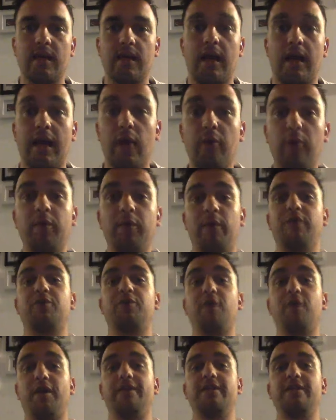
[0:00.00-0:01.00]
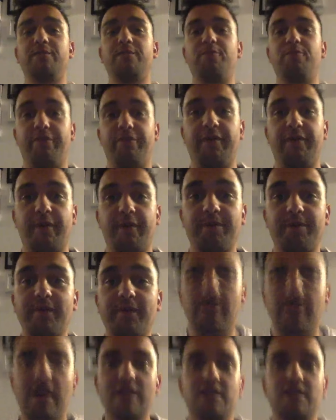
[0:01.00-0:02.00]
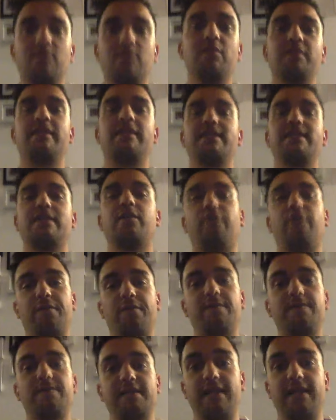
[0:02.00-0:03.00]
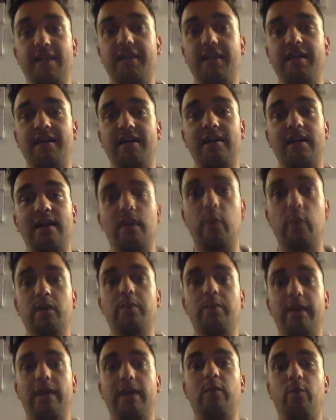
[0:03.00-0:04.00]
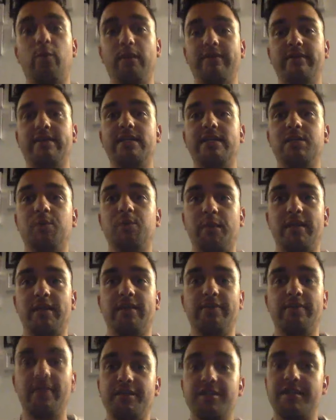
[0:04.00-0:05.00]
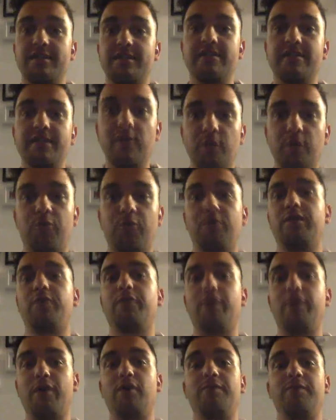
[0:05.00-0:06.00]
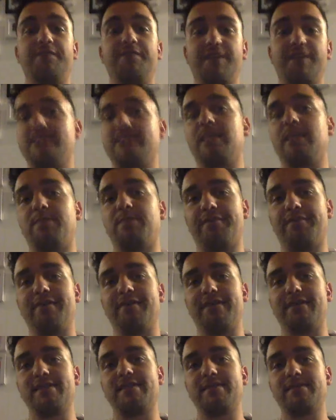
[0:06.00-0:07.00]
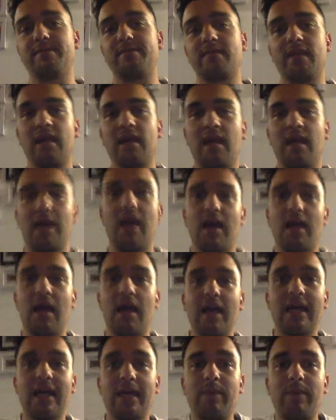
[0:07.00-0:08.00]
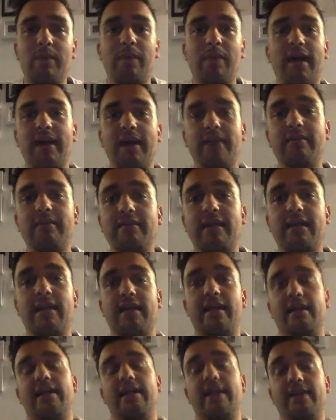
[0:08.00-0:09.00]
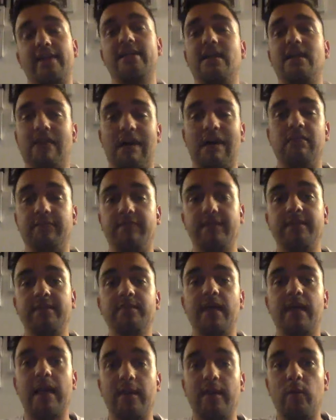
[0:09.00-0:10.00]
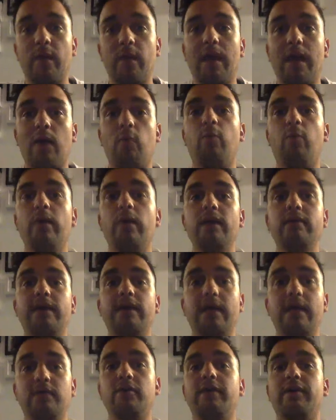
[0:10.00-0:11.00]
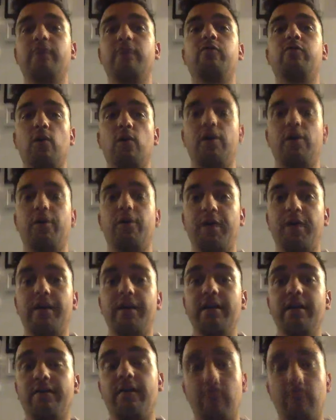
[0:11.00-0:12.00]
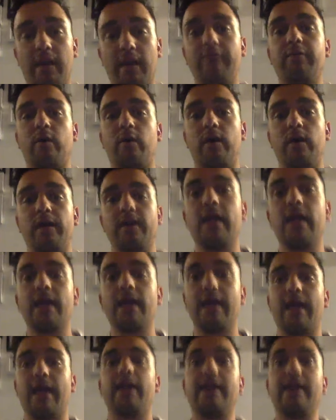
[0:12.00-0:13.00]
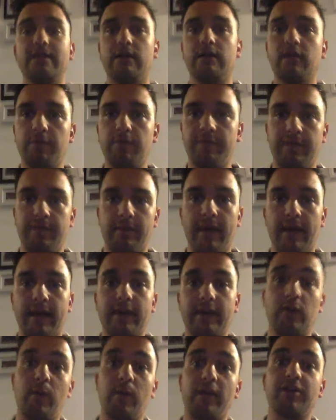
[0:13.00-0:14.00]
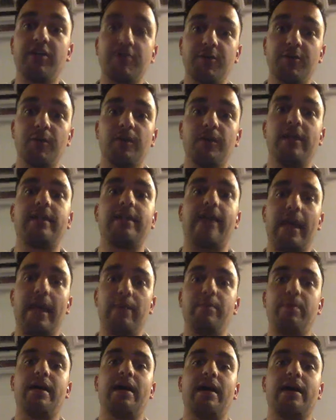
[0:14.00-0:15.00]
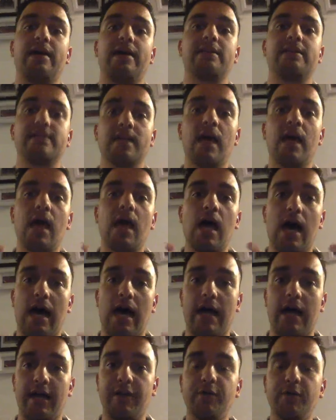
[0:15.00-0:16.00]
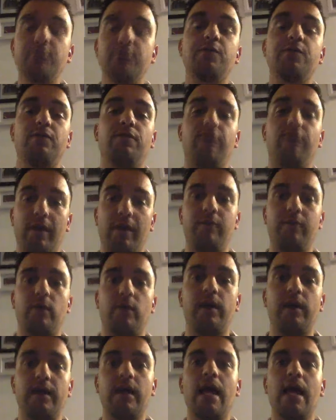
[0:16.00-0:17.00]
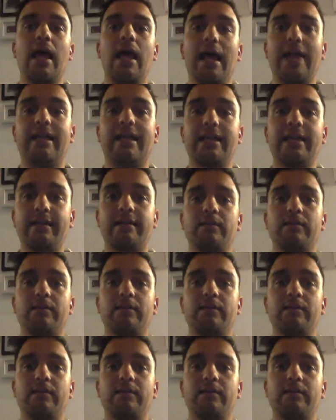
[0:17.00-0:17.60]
I hope you enjoyed this preview. Some of the things that you have seen here will be released with the version 0.23 of JS IPFS. Keep in mind that it is all alpha, and we are really looking forward to hear from everyone, getting a lot of feedback to make sure that the APIs are useful for everyone and that